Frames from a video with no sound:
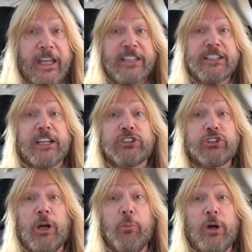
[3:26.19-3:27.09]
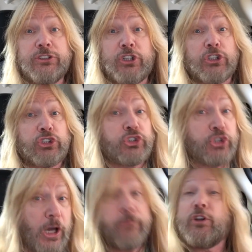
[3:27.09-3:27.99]
It's like someone just
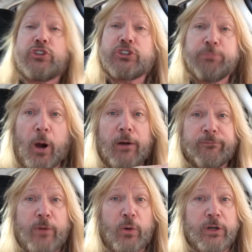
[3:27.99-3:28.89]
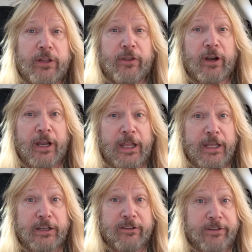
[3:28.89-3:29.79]
shoved a smartphone in their
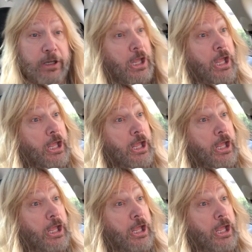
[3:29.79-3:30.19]
hand and said,